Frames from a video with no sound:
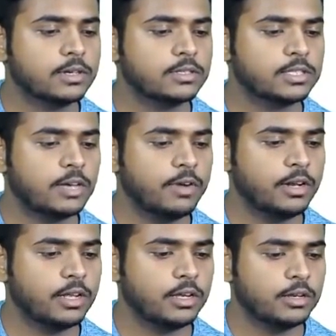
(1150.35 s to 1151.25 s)

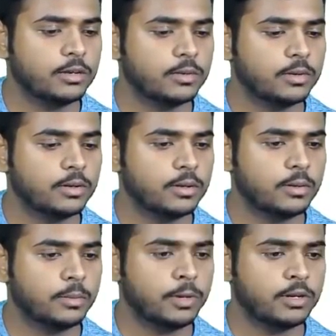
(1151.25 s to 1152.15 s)
70
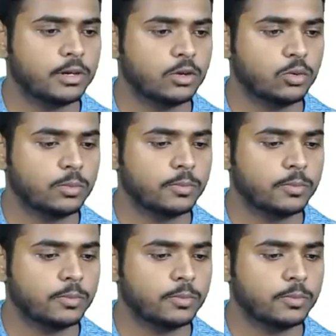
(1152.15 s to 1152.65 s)
meter cube.